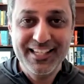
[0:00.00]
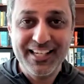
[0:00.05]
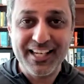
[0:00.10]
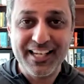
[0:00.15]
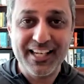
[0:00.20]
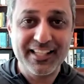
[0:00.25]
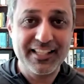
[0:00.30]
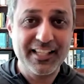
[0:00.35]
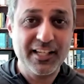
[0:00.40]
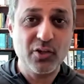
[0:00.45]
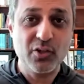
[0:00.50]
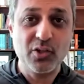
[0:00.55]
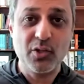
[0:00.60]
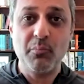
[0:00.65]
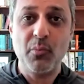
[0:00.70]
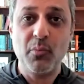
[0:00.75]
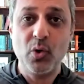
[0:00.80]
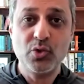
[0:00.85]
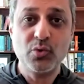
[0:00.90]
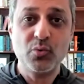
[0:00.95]
And they are the
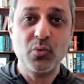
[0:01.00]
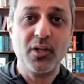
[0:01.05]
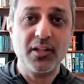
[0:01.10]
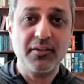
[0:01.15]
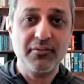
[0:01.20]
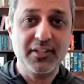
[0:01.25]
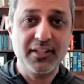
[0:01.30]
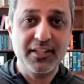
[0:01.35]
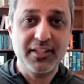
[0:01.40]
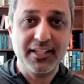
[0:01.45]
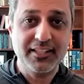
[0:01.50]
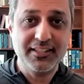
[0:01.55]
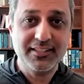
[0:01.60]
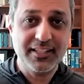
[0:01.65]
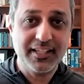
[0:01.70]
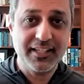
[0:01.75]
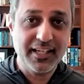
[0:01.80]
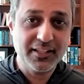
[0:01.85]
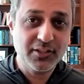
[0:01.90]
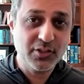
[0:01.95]
most relevant things
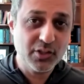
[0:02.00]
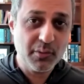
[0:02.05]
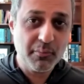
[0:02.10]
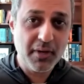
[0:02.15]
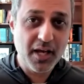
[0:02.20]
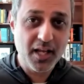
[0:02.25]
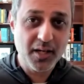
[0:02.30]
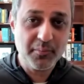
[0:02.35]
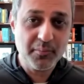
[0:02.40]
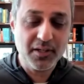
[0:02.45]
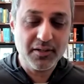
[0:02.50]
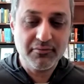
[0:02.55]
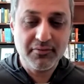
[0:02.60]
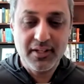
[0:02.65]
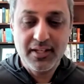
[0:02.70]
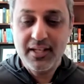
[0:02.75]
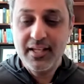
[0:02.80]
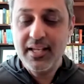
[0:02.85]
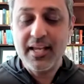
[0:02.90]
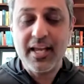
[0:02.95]
to get to the bottom of.
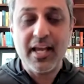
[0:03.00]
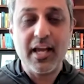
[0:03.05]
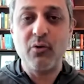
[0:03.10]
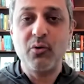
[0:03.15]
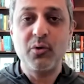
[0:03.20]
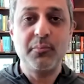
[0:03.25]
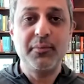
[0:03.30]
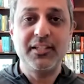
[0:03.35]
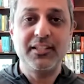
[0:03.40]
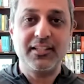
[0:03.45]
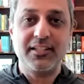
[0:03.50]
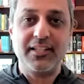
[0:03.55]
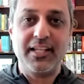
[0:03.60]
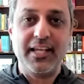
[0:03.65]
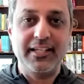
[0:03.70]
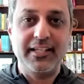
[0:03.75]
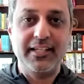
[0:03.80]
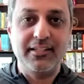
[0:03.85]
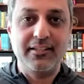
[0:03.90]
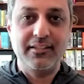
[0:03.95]
I would be
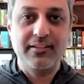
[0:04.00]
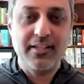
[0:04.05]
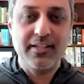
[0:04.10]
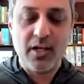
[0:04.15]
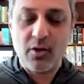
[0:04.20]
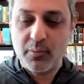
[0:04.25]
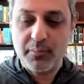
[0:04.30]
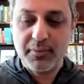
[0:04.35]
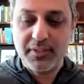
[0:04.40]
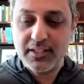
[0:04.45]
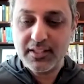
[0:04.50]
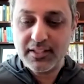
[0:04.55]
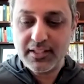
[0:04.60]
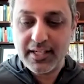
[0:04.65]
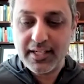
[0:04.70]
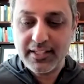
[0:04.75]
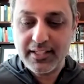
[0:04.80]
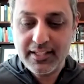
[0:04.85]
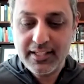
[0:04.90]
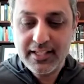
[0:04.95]
delighted. I
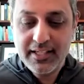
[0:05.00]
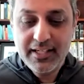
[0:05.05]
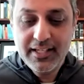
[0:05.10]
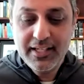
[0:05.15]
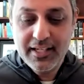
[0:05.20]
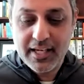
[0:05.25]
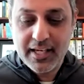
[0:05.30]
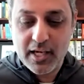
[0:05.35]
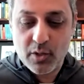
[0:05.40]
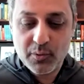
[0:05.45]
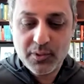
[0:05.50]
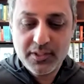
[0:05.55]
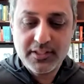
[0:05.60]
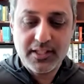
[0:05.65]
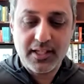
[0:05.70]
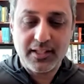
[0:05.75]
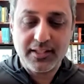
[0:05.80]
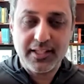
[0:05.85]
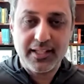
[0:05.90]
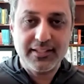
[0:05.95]
would
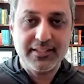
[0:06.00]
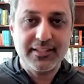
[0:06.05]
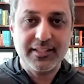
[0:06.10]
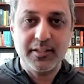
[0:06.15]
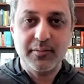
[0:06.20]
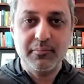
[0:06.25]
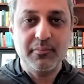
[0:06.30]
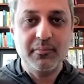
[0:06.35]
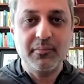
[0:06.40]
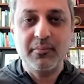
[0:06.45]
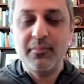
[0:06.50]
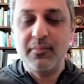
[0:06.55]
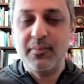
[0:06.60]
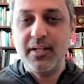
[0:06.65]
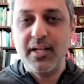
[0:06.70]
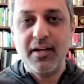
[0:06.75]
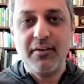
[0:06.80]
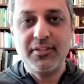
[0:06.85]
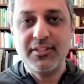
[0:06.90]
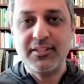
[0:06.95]
tell that team
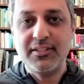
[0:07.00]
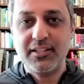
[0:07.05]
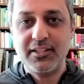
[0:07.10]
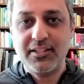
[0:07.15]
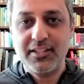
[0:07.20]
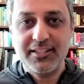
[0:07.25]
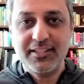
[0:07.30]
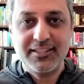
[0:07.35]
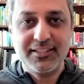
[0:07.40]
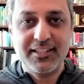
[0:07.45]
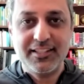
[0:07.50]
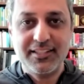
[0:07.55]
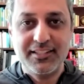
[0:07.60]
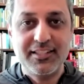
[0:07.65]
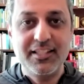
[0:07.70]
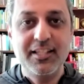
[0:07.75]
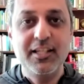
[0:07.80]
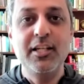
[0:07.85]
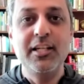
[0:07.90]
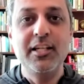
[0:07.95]
every single
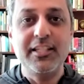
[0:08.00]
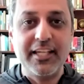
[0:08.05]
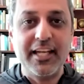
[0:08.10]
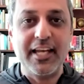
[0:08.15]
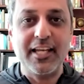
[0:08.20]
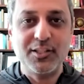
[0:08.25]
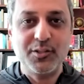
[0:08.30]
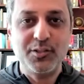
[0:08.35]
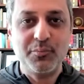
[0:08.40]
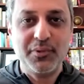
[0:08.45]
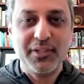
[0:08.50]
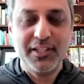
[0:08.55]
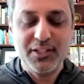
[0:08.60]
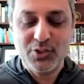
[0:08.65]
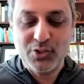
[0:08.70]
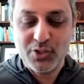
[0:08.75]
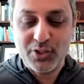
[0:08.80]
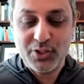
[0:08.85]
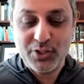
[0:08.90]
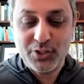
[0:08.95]
instance, yes,
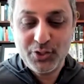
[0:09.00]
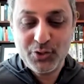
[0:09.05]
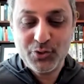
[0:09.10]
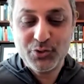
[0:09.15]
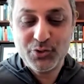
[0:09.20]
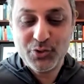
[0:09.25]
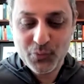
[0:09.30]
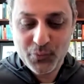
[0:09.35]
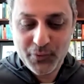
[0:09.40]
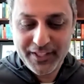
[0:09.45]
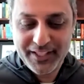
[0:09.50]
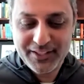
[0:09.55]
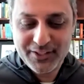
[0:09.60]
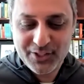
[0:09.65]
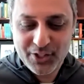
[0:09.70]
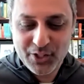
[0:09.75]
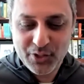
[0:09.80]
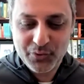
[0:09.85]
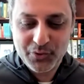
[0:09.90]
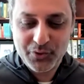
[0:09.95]
please use the week
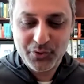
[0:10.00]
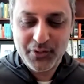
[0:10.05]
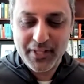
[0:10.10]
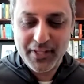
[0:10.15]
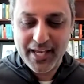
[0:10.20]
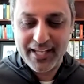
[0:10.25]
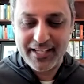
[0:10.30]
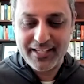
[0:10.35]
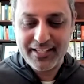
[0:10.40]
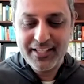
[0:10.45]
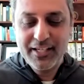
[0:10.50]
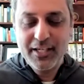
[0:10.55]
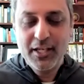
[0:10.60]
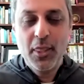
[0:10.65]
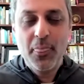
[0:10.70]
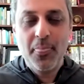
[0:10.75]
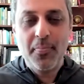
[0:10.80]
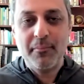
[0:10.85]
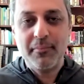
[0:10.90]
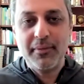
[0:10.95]
to go do that.
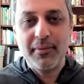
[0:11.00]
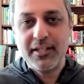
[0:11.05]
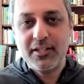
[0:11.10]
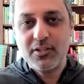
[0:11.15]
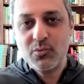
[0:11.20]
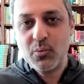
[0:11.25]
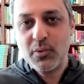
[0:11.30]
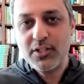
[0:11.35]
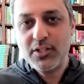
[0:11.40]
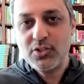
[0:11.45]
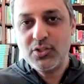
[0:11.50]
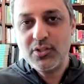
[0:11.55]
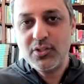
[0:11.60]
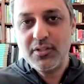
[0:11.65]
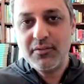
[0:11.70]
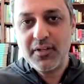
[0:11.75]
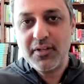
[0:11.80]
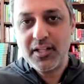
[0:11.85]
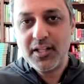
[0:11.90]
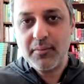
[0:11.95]
Because once you
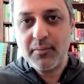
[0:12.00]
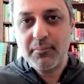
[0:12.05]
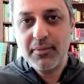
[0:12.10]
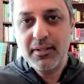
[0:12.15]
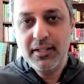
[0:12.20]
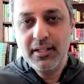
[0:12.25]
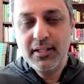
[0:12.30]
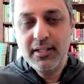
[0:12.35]
develop